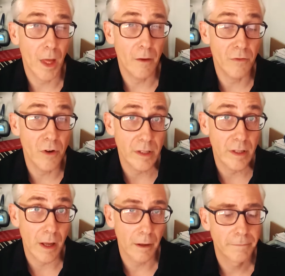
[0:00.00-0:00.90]

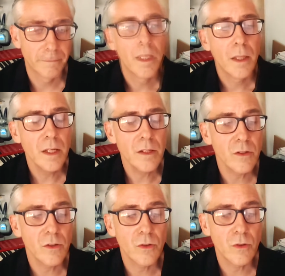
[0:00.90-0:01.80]
Voltaire. This
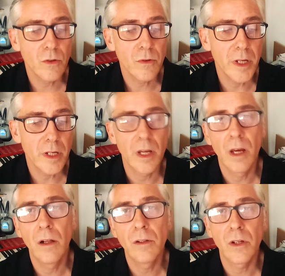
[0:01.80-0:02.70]
story
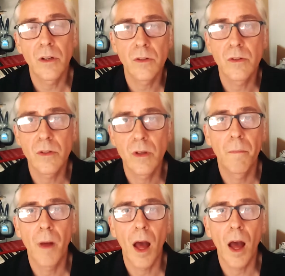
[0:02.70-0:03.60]
tells us
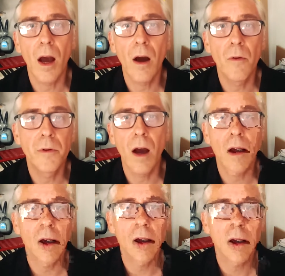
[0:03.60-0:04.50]
how
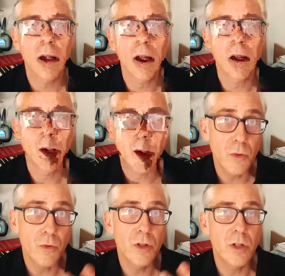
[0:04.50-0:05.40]
ridiculously
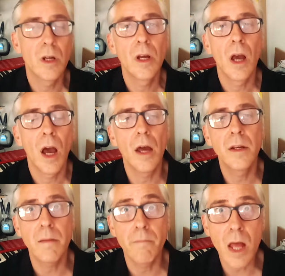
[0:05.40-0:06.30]
huge and
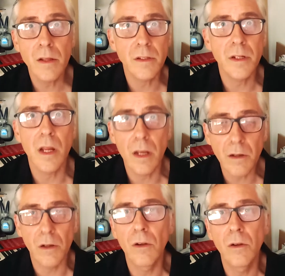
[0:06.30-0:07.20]
immensely
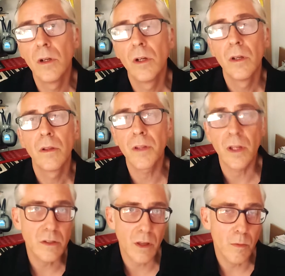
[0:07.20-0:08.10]
little
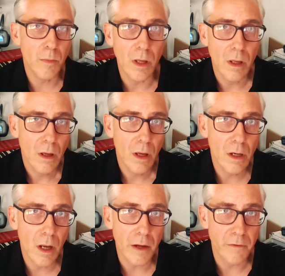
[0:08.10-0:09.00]
things can be in
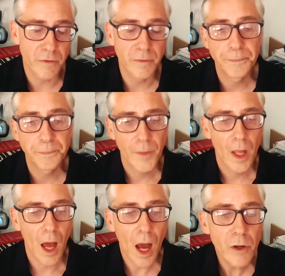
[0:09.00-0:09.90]
life.
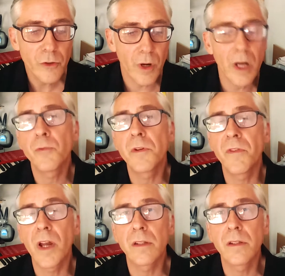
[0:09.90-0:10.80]
I will try to
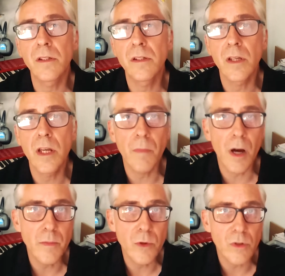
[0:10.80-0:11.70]
reflect this in my
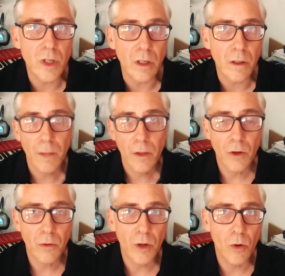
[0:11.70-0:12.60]
music. The
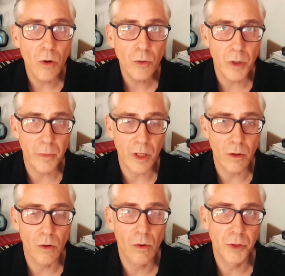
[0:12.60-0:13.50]
record will be
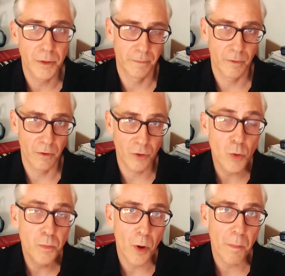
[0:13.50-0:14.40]
called
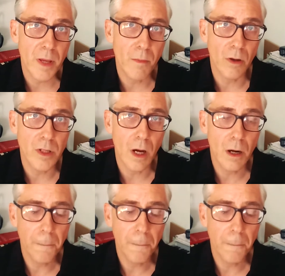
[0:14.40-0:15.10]
Soupe, Primordiale,